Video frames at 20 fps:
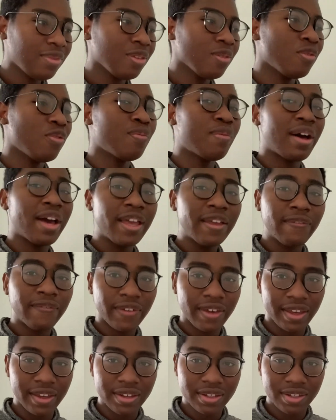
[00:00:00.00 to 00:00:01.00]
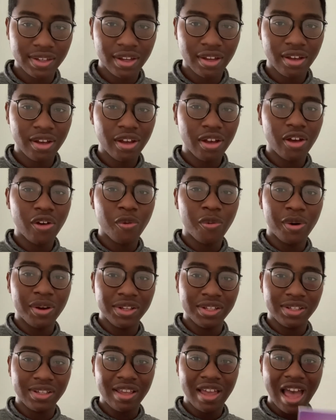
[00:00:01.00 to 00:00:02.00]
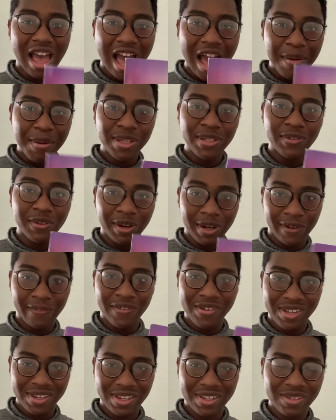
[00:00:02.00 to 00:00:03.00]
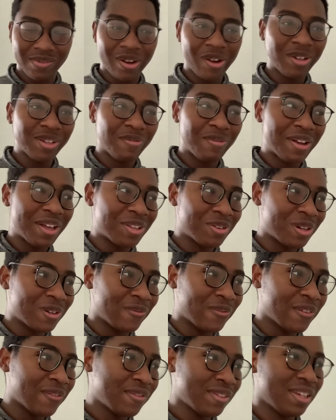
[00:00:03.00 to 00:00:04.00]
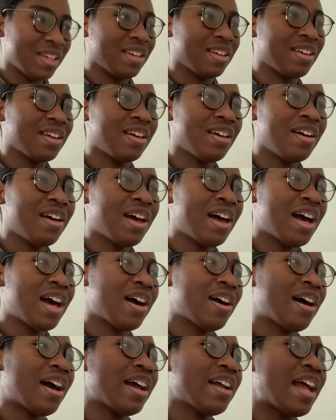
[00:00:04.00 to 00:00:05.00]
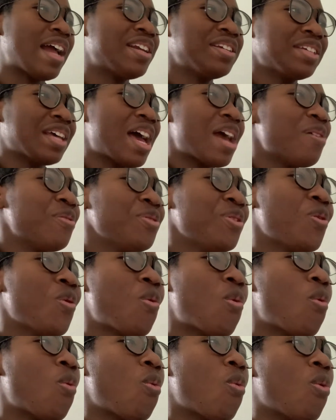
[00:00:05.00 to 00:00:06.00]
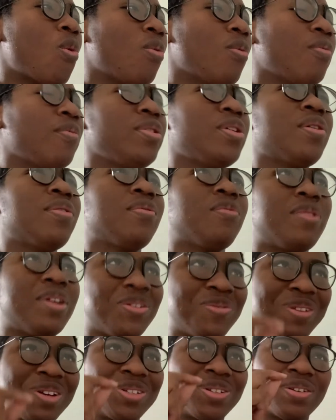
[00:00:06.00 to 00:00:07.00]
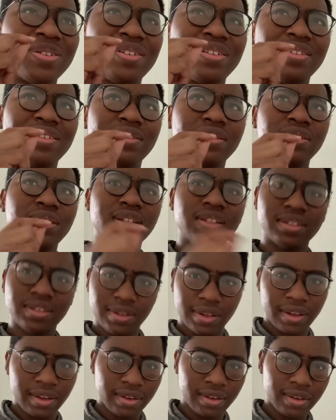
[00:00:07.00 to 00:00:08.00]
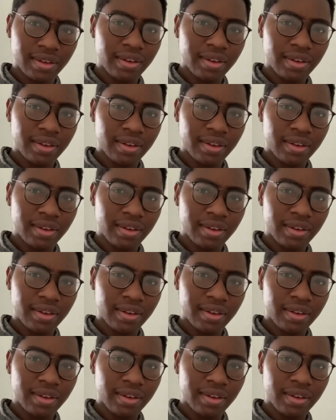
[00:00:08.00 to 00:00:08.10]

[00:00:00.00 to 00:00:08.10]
Well, my phase was atmospheric physics. When I turned 15, I don't know. No, when I turned 16,